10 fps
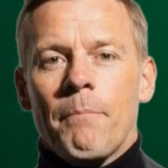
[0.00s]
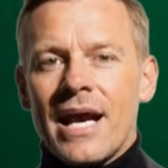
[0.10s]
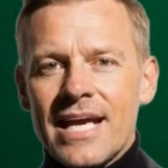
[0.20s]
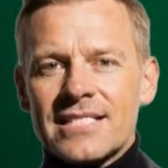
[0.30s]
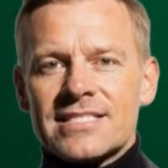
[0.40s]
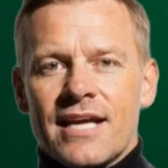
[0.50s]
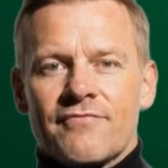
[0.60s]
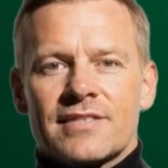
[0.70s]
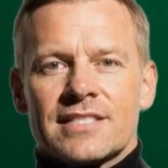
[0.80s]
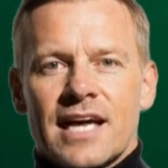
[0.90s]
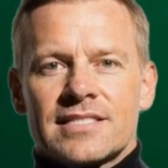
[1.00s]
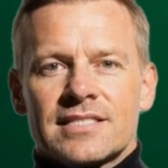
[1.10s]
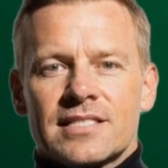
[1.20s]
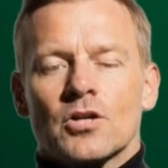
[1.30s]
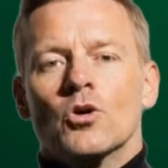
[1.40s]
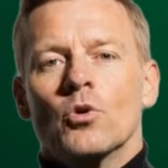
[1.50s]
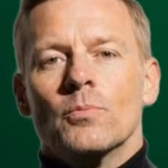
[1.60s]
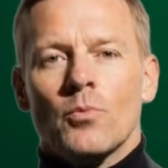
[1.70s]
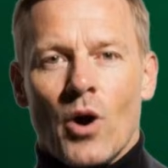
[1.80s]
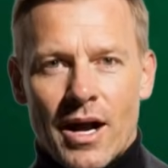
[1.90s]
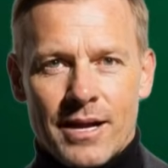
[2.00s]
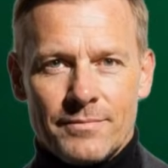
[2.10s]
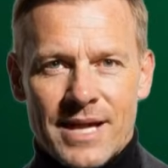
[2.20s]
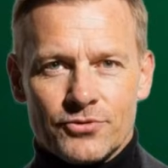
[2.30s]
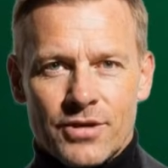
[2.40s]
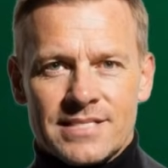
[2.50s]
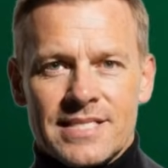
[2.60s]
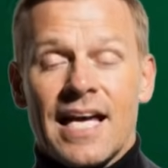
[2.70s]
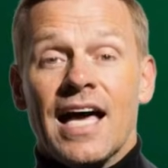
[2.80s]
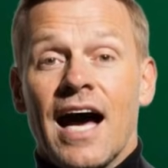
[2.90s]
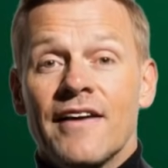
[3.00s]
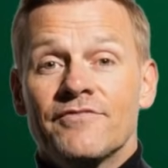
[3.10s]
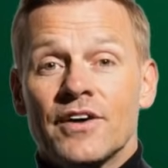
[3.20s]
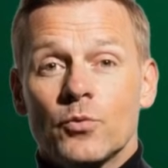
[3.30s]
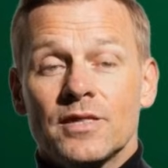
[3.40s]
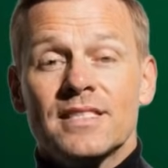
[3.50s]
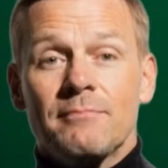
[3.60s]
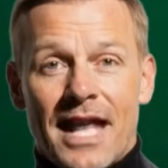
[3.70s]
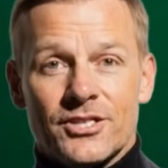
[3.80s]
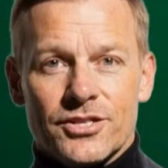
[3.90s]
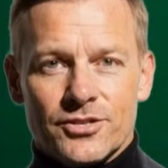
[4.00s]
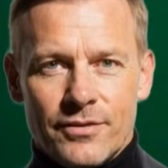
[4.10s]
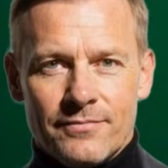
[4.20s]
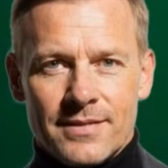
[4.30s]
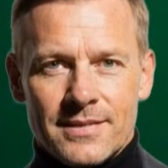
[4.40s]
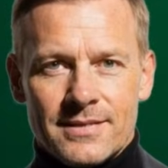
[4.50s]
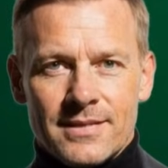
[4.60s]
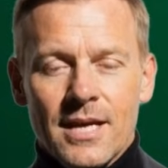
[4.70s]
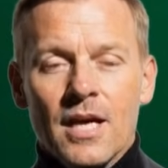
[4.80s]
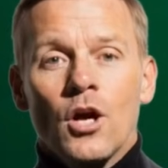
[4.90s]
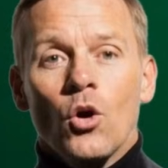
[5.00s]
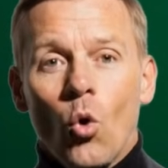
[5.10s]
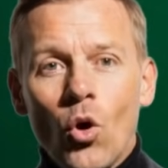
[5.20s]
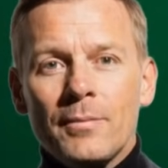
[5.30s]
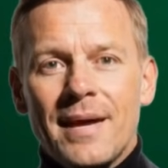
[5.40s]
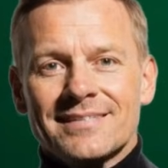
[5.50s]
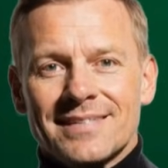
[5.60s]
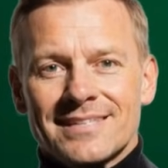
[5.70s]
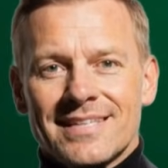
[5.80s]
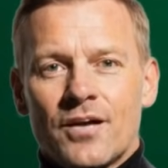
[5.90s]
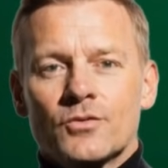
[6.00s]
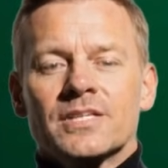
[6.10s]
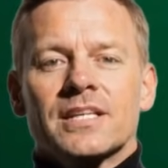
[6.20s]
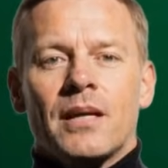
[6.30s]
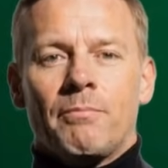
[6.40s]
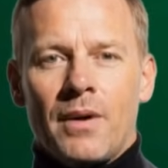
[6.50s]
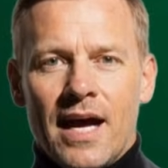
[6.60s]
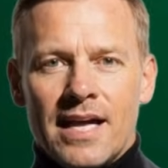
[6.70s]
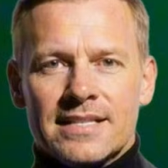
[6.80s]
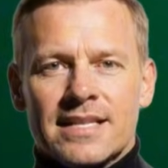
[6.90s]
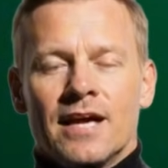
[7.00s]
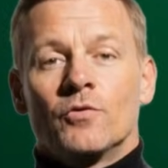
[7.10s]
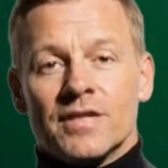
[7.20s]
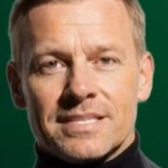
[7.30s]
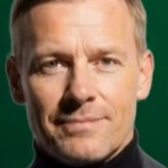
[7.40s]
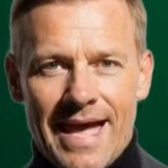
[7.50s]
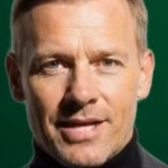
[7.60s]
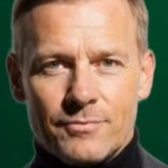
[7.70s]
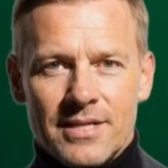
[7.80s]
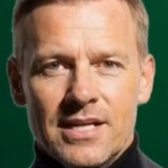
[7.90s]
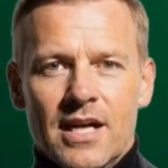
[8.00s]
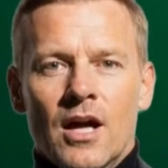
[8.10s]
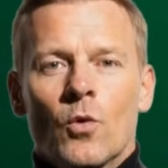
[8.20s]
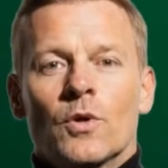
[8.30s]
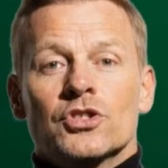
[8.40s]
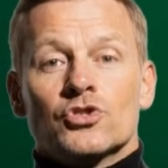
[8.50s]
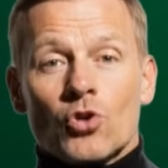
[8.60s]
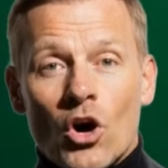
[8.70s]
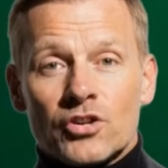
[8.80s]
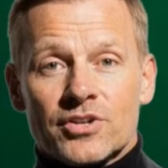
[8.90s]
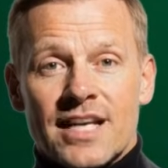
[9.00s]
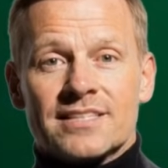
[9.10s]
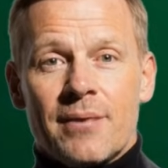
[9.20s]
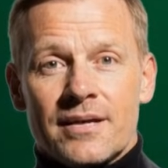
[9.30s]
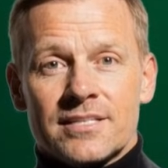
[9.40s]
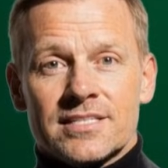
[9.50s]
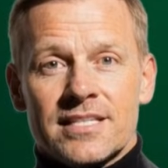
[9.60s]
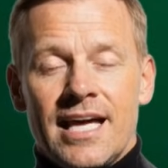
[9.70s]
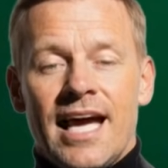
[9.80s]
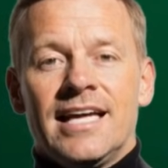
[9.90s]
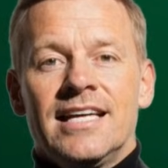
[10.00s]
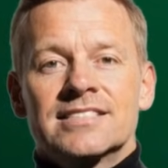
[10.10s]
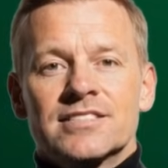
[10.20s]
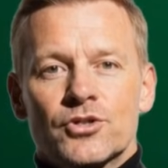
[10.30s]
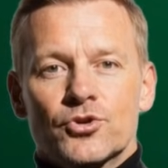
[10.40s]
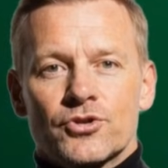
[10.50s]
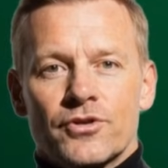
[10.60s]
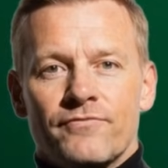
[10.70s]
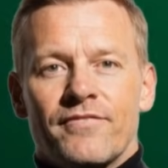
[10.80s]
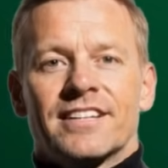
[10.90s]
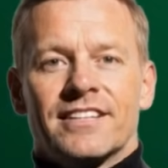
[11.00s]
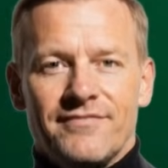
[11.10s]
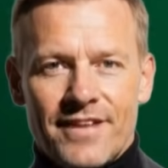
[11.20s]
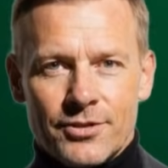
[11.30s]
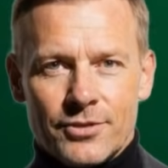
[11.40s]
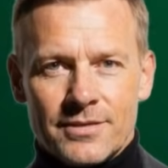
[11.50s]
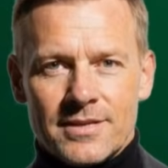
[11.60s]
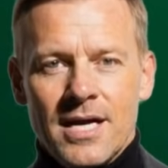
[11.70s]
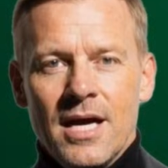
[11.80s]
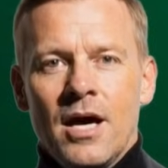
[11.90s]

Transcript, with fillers: Binance emphasizes a global product matrix and high-frequency matching services. Coinbase excels in compliance and risk management with strong transparency and institutional-friendly features.